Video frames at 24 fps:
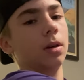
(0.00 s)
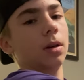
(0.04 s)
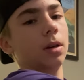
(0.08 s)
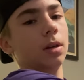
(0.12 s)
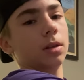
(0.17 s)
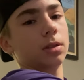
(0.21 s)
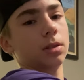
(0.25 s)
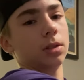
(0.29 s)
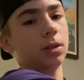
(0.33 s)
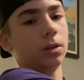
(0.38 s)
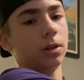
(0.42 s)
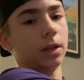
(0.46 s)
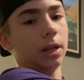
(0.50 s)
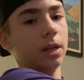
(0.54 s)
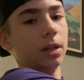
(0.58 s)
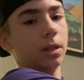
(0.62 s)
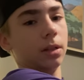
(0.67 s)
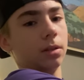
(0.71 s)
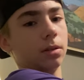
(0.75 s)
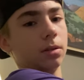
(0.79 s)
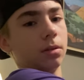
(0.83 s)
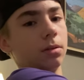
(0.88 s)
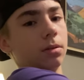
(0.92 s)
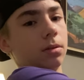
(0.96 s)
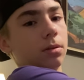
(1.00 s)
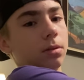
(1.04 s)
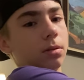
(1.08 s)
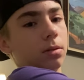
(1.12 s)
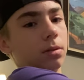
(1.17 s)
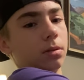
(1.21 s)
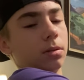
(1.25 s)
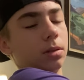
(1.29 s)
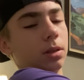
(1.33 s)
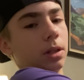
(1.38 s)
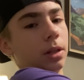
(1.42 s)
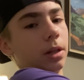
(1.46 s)
it's a great
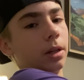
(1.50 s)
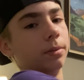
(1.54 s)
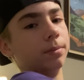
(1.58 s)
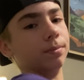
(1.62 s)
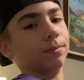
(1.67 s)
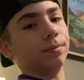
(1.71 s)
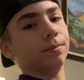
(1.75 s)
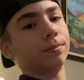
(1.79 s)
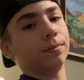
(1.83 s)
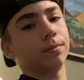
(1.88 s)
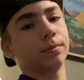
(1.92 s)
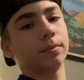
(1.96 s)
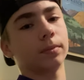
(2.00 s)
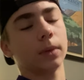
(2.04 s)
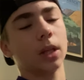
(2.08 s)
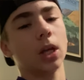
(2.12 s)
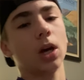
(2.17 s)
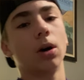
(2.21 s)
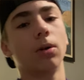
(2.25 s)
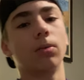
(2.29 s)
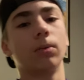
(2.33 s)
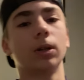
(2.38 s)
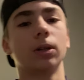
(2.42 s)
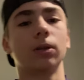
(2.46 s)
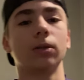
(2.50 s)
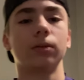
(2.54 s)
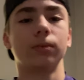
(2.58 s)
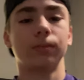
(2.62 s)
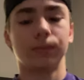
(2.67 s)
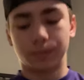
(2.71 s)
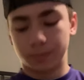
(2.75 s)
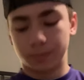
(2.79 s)
um, elbow